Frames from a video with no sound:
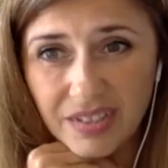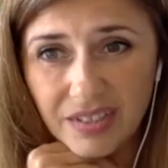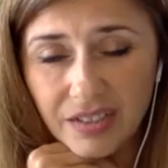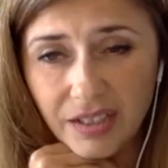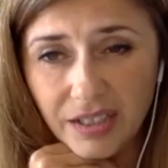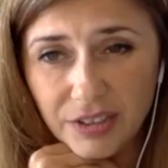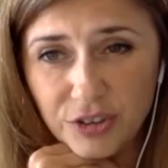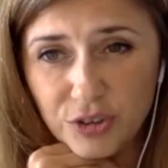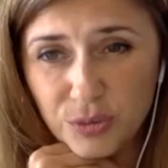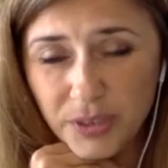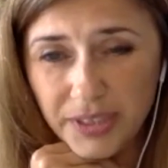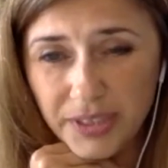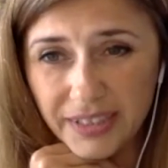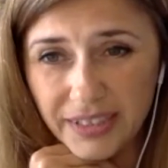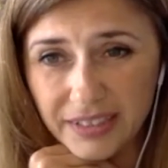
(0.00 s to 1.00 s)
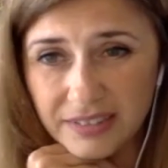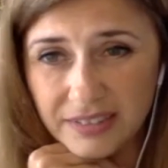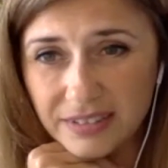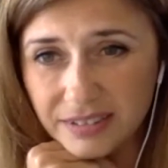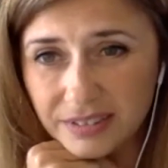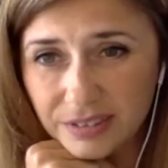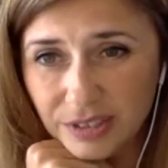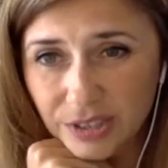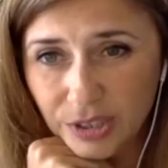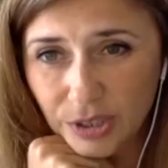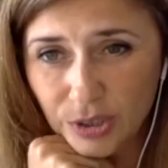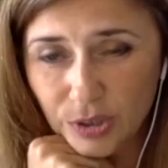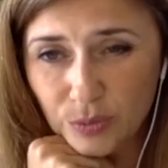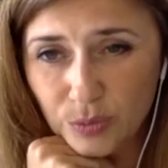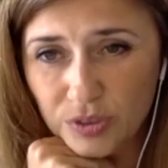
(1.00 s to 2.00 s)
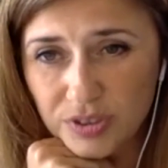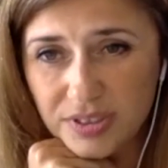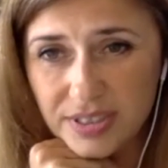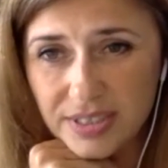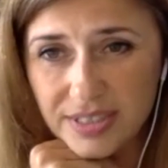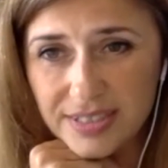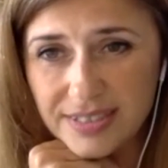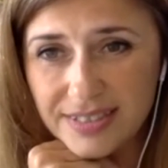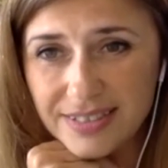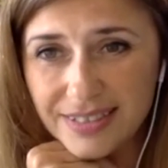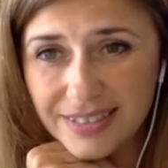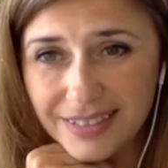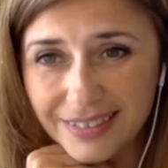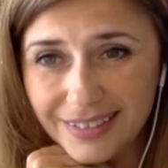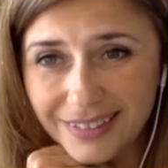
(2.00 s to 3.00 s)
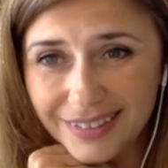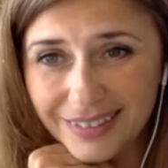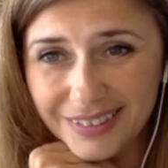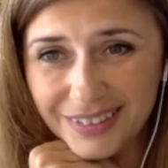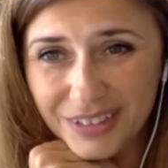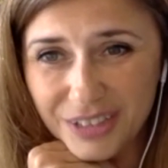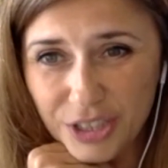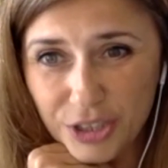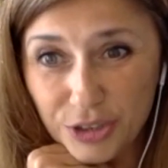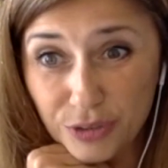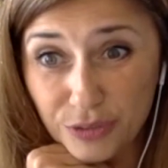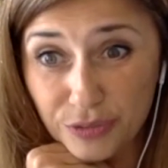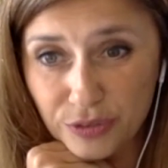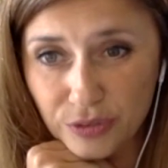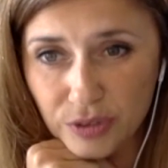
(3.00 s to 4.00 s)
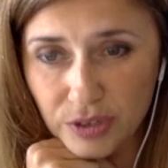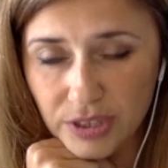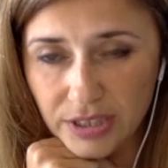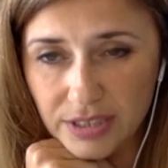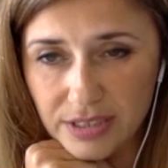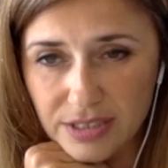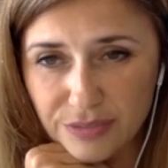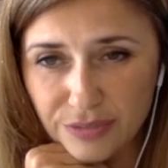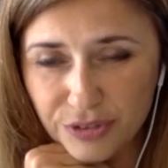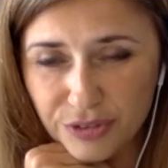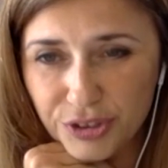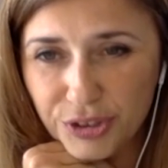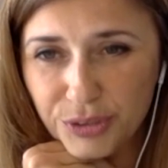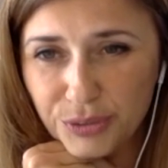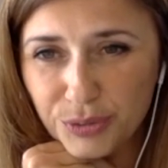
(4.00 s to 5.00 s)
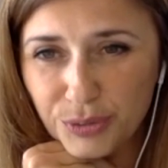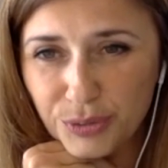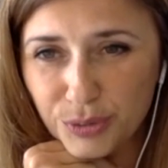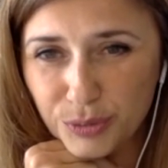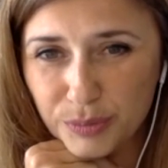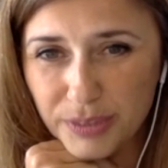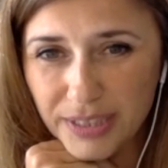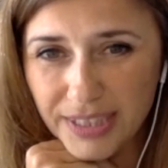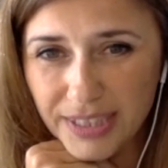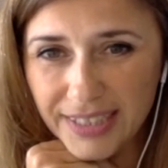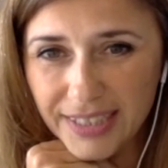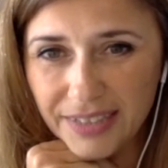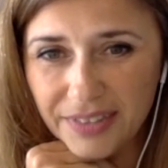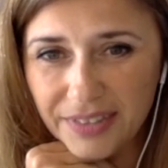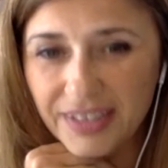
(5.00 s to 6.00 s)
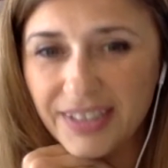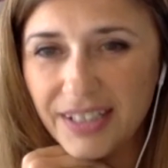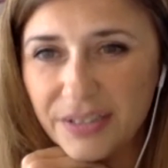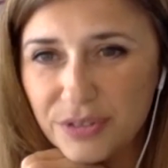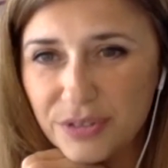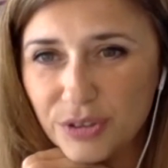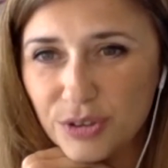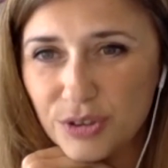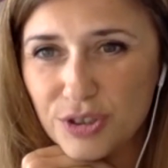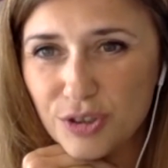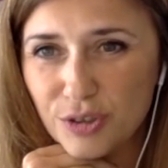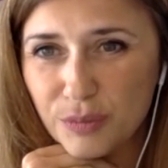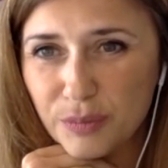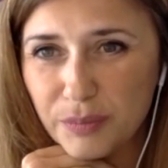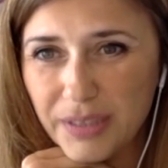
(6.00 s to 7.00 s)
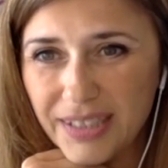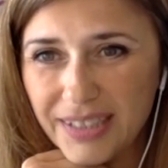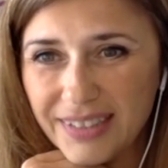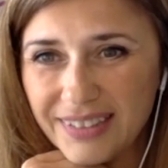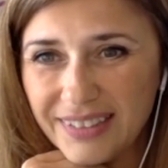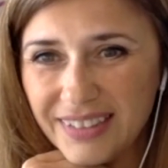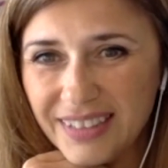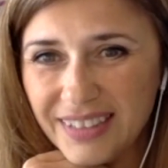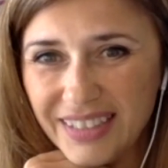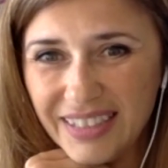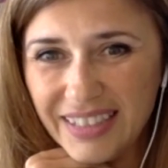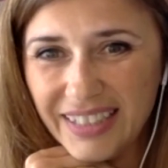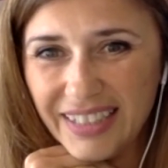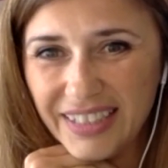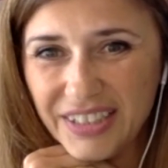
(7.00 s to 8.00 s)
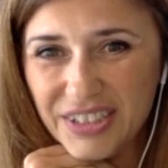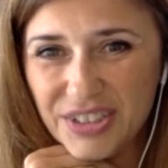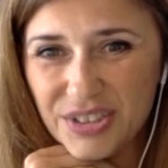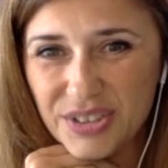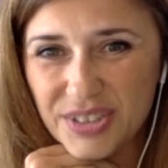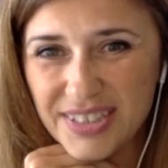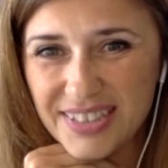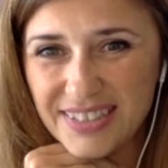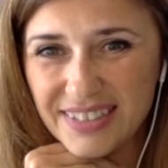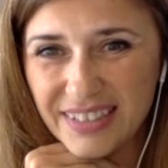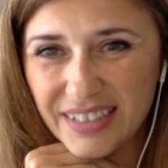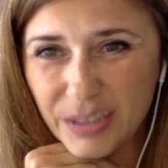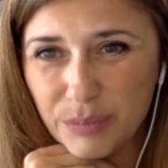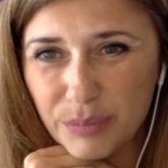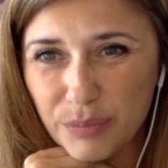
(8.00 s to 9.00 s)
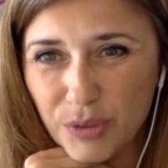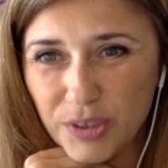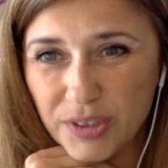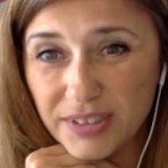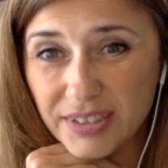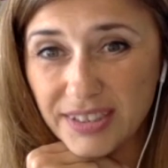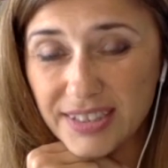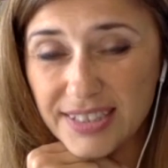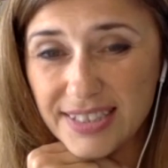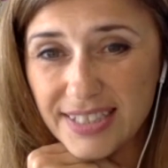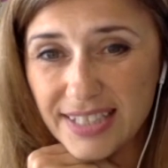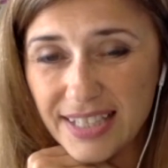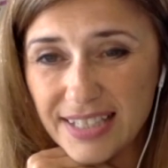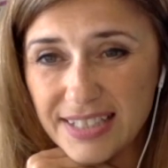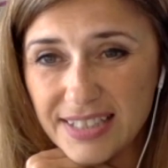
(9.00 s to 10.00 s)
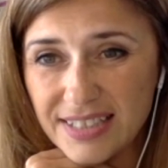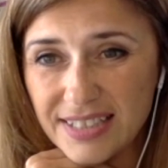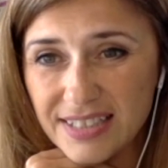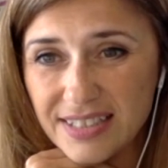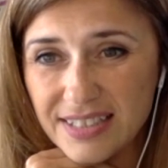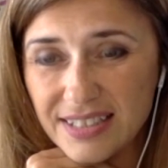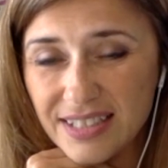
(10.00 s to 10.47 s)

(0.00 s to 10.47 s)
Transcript: Antoinette, what is your forecast for the new normal? And I think Catherine also made an interesting point in the sense